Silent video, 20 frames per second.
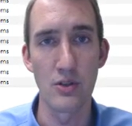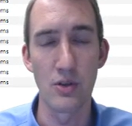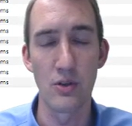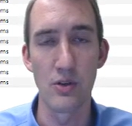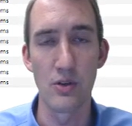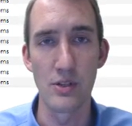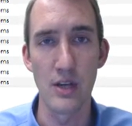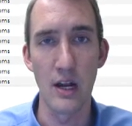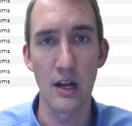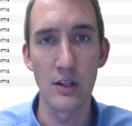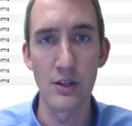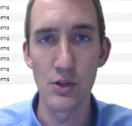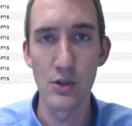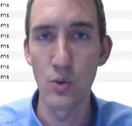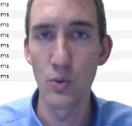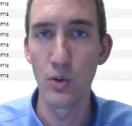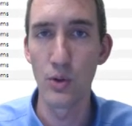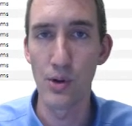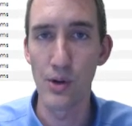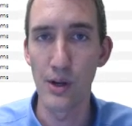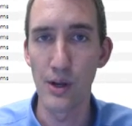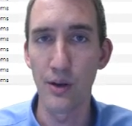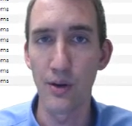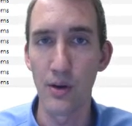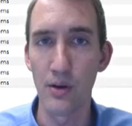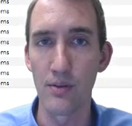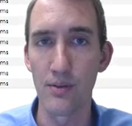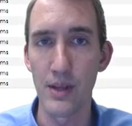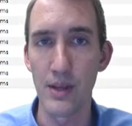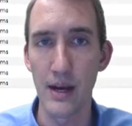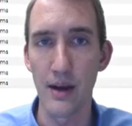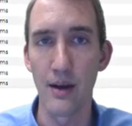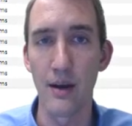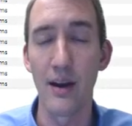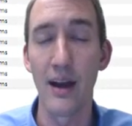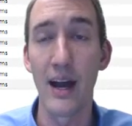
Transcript: So there's not a new learning curve there.